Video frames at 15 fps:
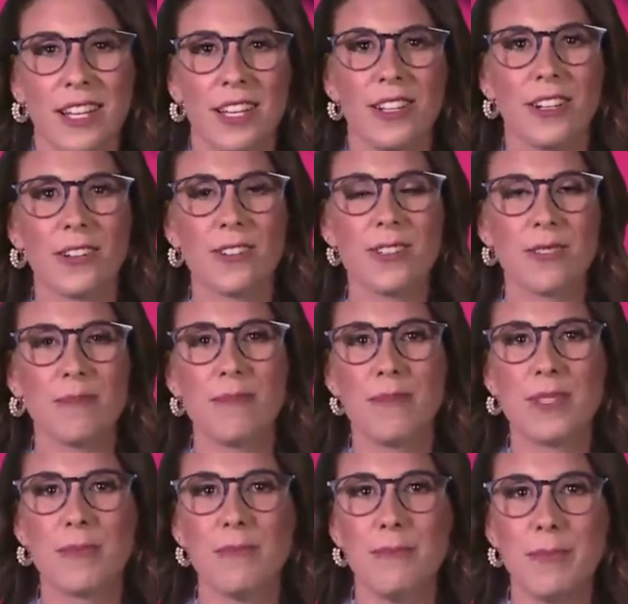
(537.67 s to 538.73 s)
you know, some
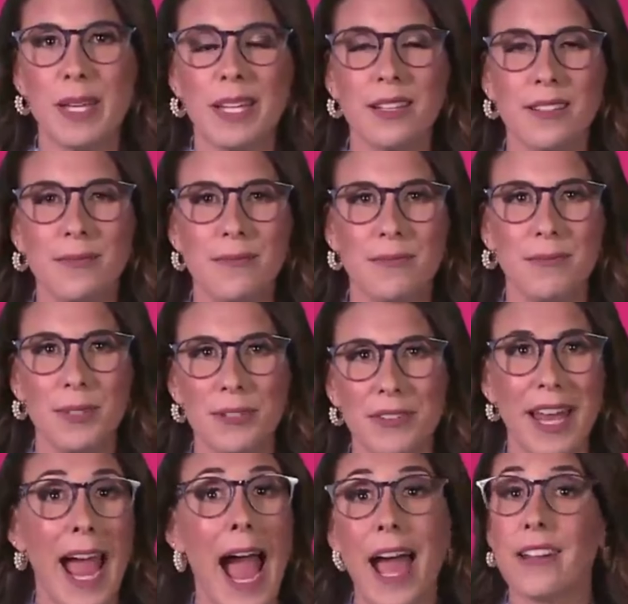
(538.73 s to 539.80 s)
some big
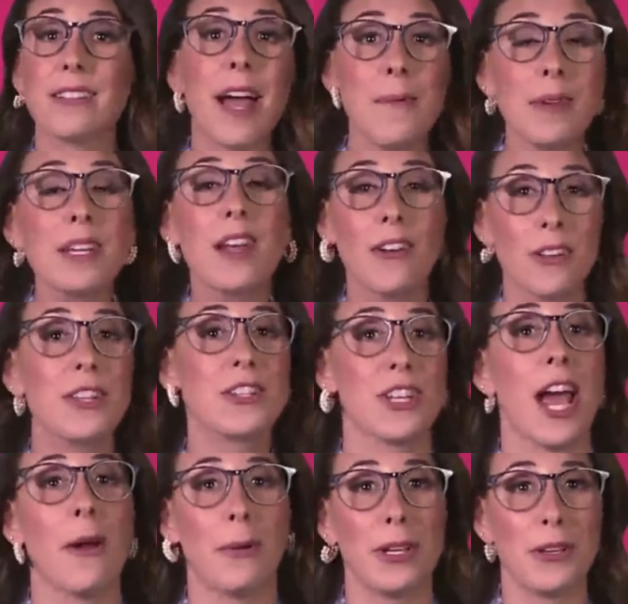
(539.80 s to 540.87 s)
movie. I, let me know in the
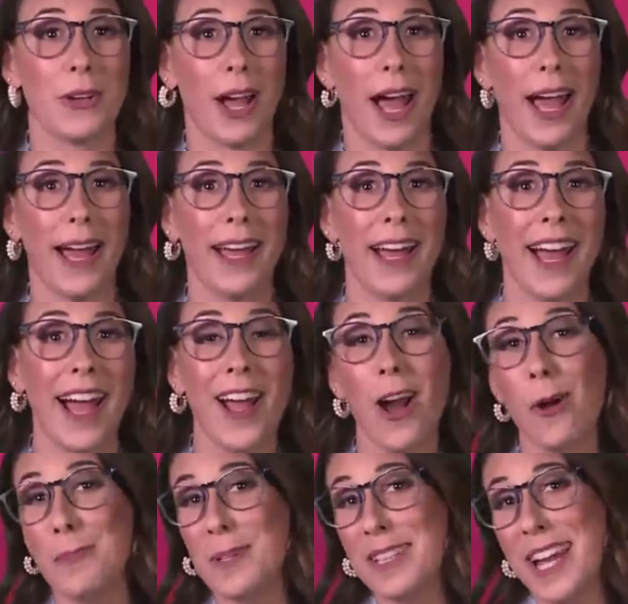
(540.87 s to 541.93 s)
chat what you got. I
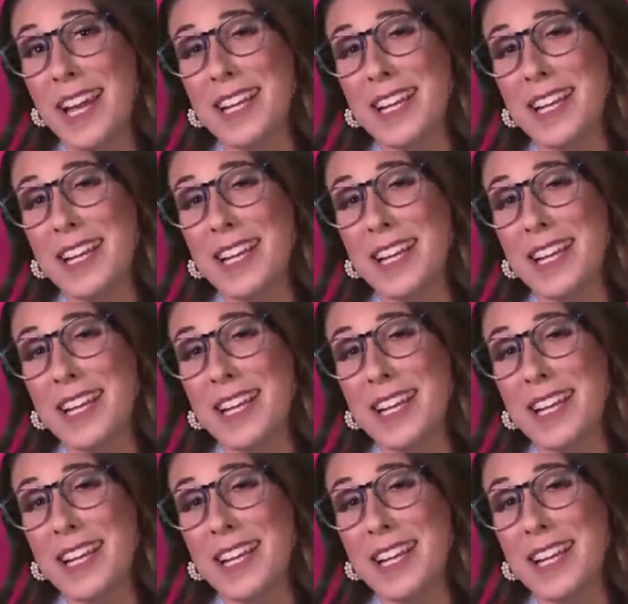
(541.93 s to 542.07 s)
hope you